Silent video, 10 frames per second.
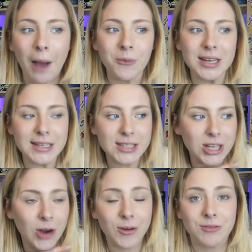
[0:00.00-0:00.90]
and we need to
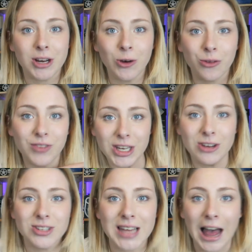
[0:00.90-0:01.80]
go and record
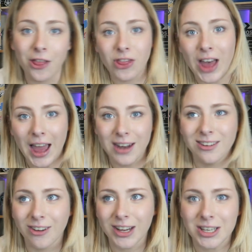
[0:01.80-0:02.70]
videos out there,
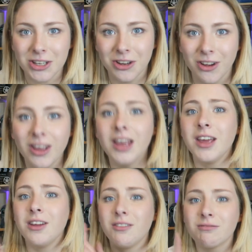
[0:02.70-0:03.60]
not in here.
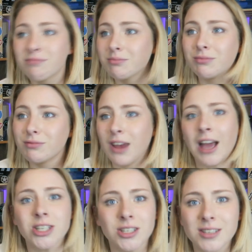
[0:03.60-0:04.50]

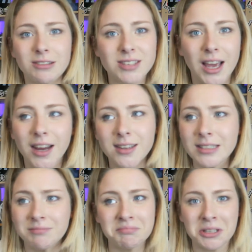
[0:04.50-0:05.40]
Reactions outside?
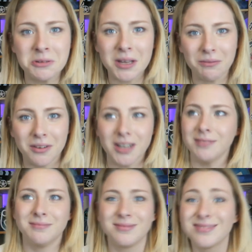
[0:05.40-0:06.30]
Who's up for it?